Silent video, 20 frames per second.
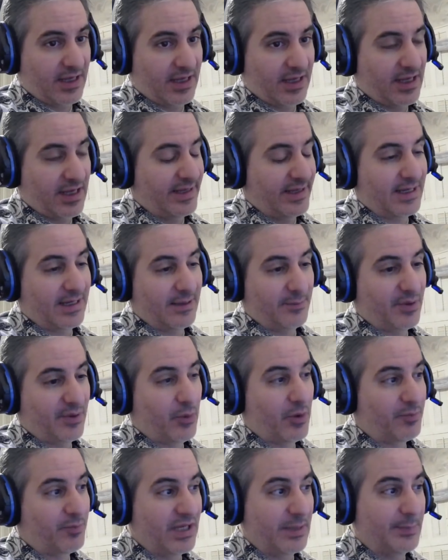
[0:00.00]
and but
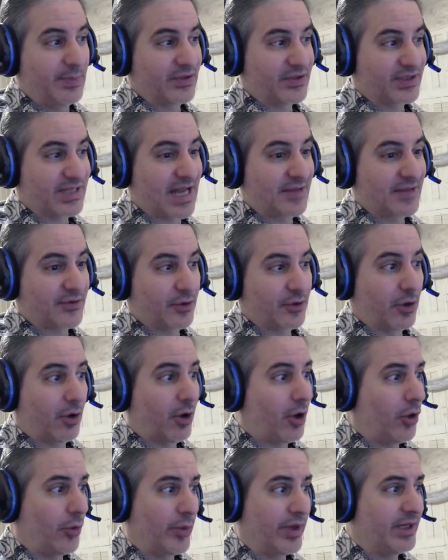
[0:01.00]
when people sat there and go,
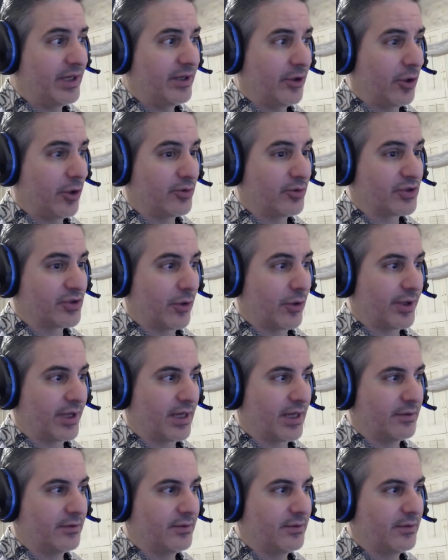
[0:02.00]
"Oh, we didn't know what was going
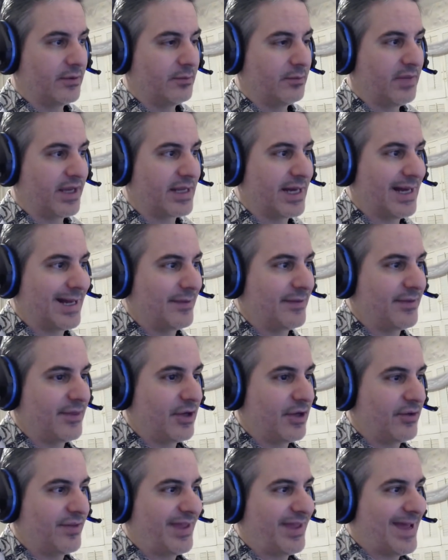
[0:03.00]
on," my God,
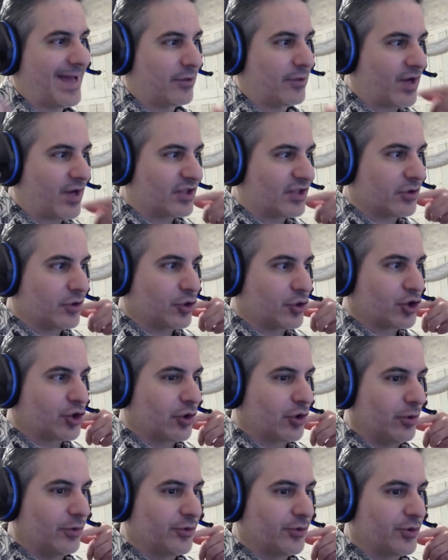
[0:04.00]
they had wrestlers'
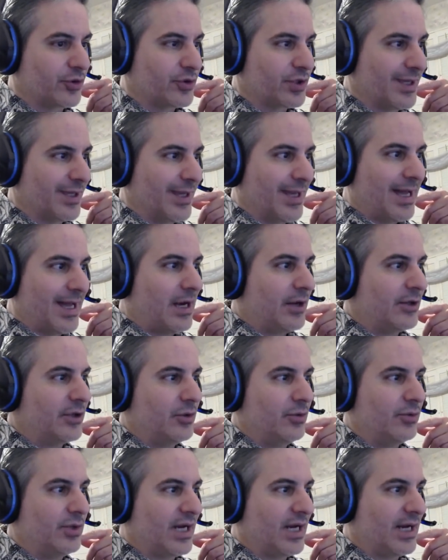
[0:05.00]
shoulders. How do
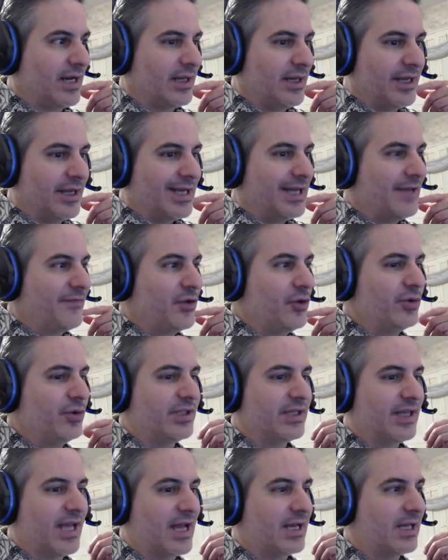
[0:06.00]
you not? If
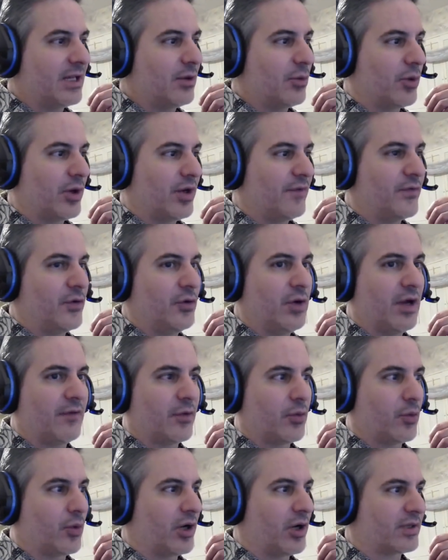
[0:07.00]
you
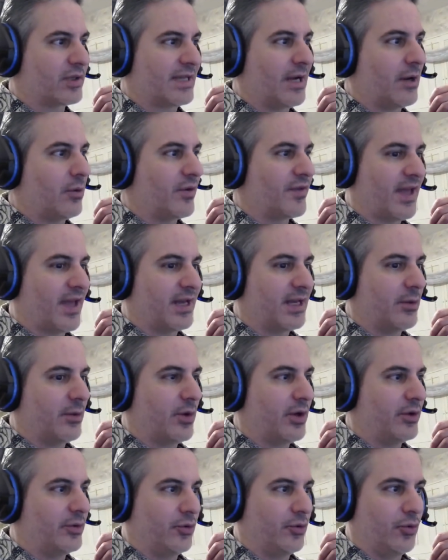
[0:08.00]
ever worked out with
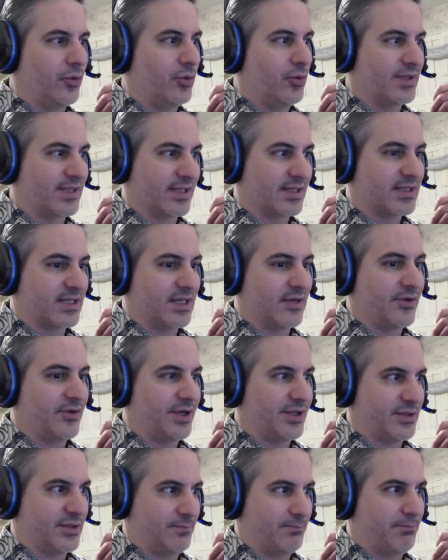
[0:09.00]
anyone who was a
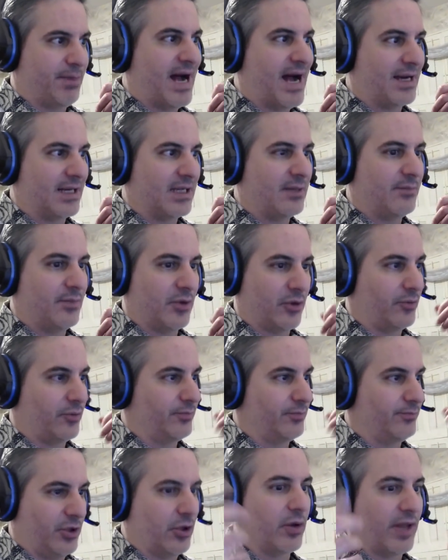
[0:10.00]
serious body or
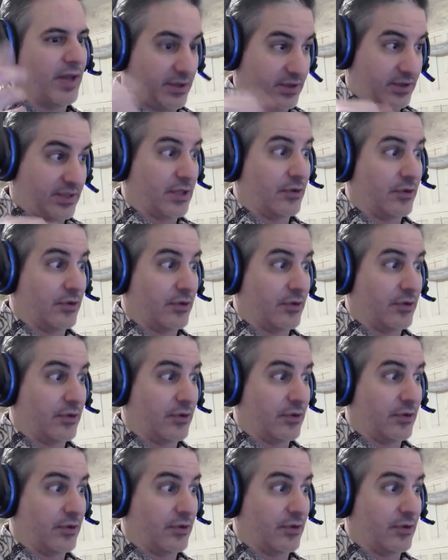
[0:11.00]
like serious at
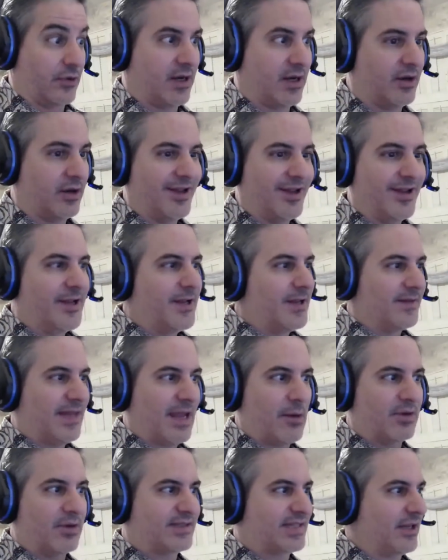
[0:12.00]
working out, they
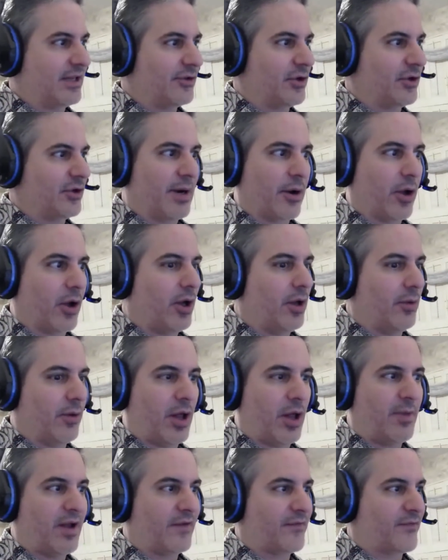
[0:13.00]
would tell you about
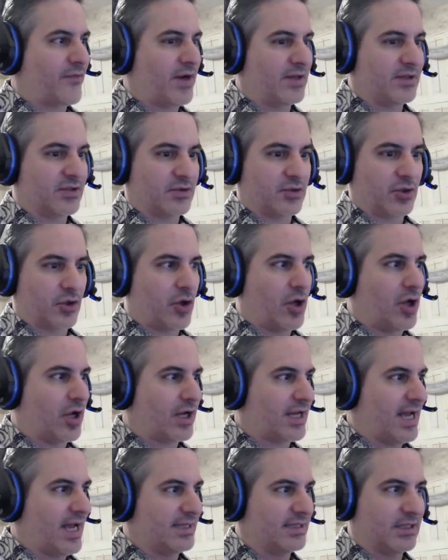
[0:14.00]
all my friends took all
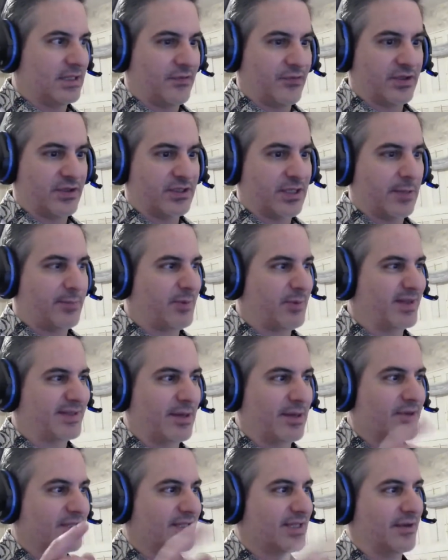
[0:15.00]
kinds of different supplements. They
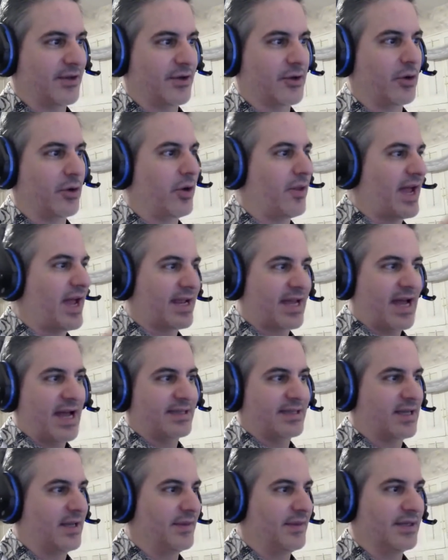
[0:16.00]
were sitting there going, "Oh, that
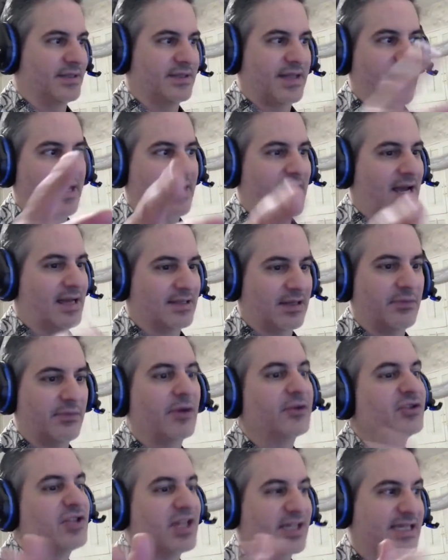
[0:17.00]
guy's on this, that guy's," no,
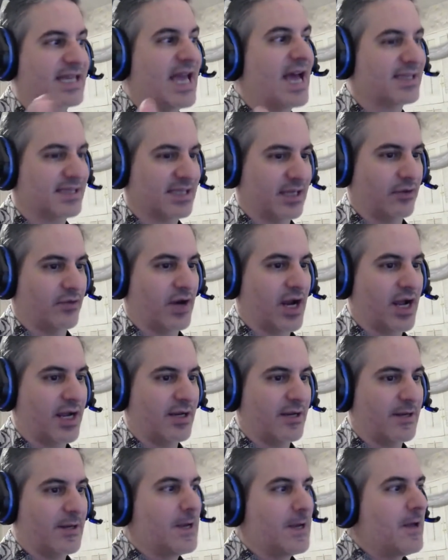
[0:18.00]
just guessing, right?
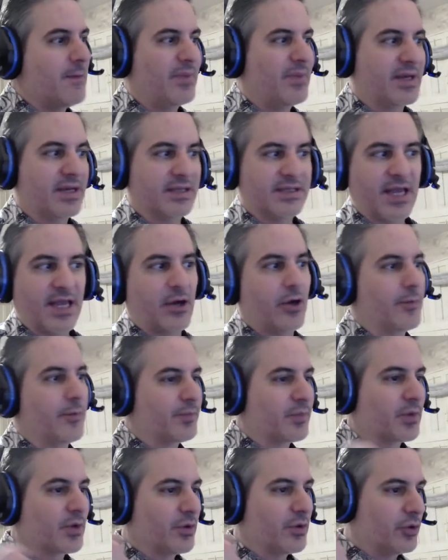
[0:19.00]
Because they go,
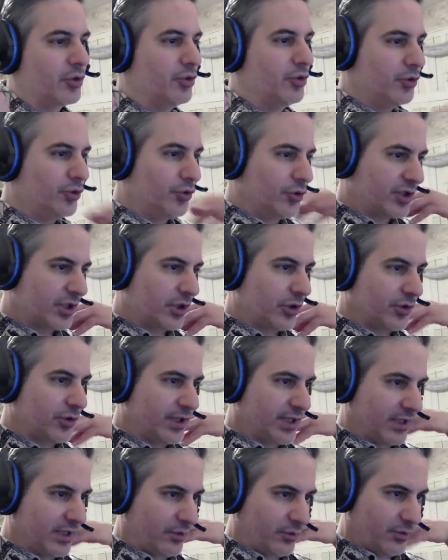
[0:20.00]
you can only
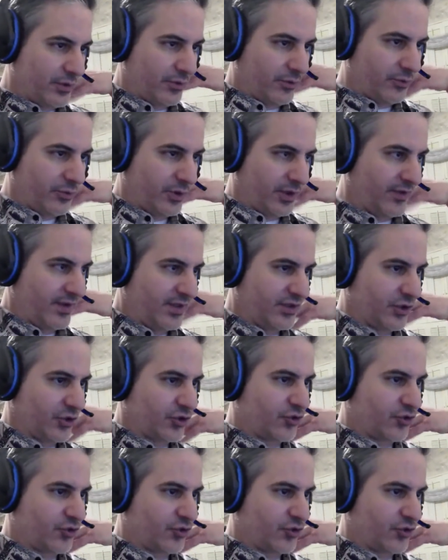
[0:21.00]
get, what are these? Your